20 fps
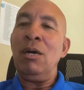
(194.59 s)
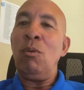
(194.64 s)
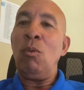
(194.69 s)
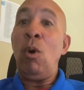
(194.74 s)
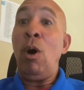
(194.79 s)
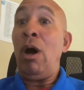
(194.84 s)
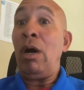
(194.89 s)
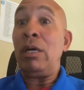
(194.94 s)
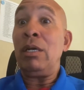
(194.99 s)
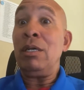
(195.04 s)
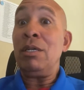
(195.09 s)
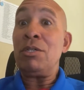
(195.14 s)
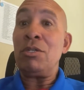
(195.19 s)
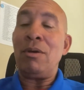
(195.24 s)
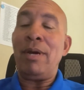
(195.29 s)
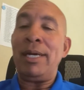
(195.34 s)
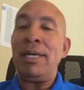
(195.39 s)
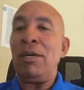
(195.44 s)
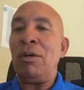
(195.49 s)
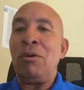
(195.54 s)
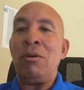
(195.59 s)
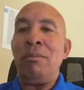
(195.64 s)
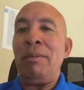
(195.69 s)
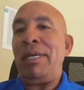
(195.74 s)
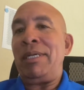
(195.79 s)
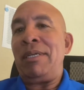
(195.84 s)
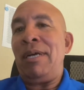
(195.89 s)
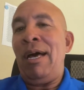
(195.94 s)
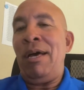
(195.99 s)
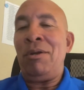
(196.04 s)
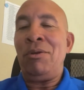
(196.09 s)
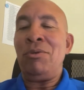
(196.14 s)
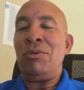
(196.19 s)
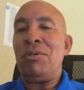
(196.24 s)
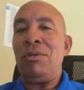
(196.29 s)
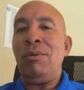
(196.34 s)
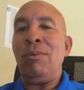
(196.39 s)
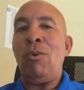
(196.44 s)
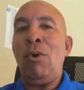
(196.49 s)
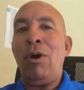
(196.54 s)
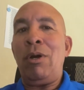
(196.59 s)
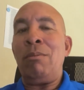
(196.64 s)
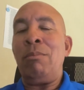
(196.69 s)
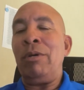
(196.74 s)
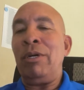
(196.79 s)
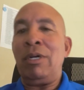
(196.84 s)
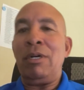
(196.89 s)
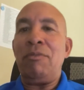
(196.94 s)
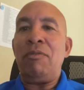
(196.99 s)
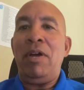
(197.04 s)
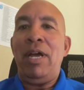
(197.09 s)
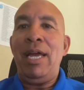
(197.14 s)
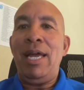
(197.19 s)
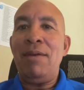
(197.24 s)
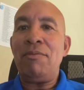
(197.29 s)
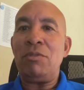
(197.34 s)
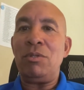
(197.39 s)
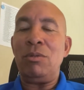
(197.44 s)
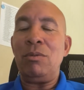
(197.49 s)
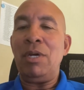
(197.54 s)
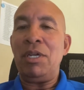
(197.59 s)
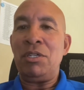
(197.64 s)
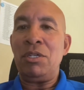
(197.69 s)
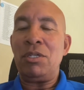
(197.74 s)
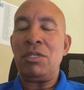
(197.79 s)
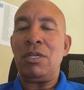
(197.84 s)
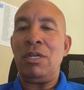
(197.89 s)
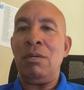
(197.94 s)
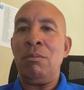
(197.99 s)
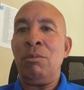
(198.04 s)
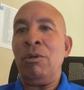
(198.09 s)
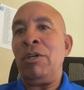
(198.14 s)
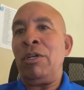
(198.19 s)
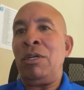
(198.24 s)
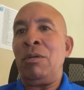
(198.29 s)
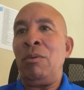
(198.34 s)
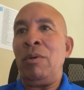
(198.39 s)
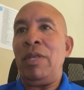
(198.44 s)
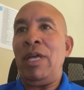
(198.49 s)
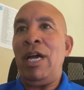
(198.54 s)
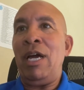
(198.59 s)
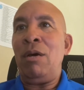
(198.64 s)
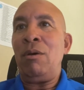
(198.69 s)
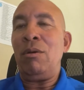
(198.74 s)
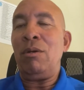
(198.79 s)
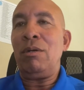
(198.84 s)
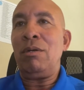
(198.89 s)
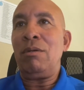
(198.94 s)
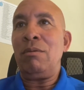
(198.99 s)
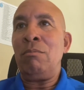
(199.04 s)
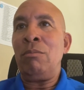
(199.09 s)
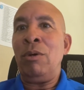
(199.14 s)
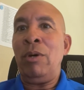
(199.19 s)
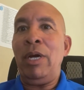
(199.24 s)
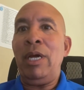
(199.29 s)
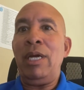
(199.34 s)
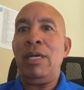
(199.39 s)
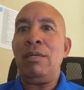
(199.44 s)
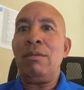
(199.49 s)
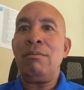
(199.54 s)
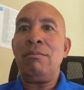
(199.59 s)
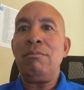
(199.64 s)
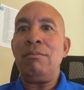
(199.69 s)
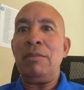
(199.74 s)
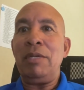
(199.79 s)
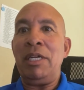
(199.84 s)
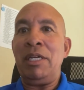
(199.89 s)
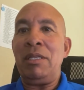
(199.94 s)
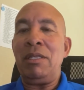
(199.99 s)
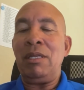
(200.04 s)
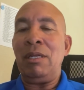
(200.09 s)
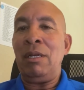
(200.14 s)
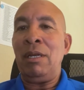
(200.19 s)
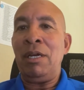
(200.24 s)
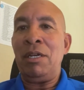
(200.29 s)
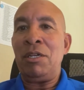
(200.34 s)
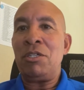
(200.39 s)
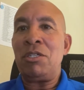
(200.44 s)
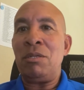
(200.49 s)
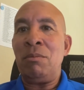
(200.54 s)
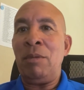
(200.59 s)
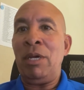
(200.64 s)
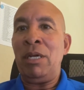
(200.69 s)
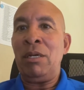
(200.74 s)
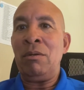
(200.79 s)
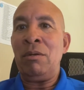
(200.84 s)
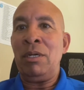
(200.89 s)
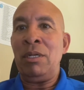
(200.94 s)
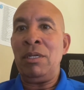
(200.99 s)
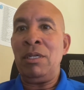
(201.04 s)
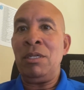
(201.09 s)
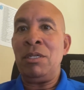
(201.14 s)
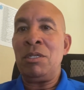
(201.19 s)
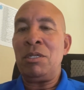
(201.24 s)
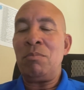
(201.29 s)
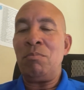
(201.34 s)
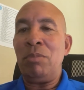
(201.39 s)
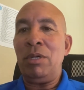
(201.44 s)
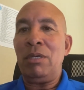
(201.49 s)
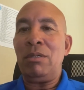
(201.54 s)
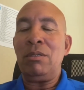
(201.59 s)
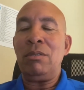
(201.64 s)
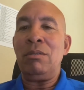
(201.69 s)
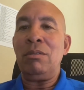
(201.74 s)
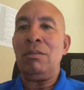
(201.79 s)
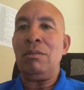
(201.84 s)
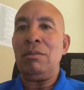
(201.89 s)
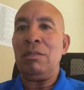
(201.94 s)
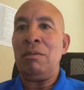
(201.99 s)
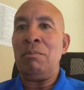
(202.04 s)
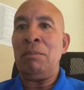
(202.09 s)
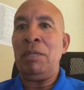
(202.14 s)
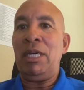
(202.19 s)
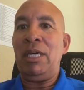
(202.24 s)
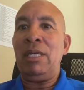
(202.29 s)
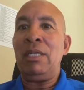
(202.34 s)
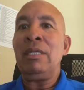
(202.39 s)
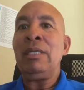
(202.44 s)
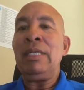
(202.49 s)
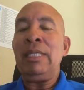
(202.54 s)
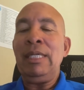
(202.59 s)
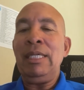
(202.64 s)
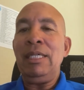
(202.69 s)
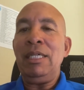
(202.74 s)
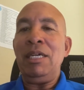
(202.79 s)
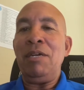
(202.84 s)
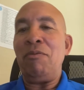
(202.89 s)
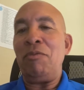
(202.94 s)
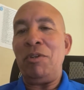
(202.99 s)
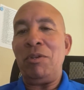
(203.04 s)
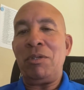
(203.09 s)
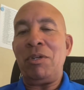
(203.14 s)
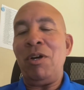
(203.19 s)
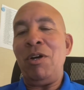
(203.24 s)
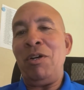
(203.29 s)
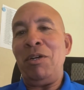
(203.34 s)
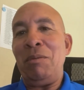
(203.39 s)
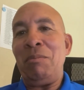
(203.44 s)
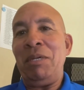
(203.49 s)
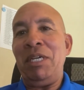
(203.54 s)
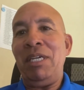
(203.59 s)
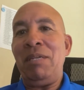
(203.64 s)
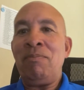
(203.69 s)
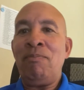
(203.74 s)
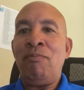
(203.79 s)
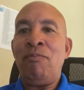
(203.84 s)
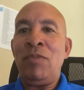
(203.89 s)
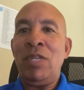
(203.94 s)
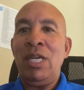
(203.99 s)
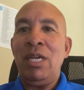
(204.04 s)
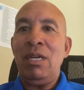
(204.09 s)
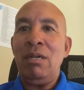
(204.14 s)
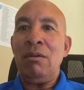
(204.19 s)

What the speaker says: water. So I can go to McDonald's or Whataburger if I have to. I just get a burger without bread, eat the lettuce, tomato, onions, pickle, the meat, if you call it meat,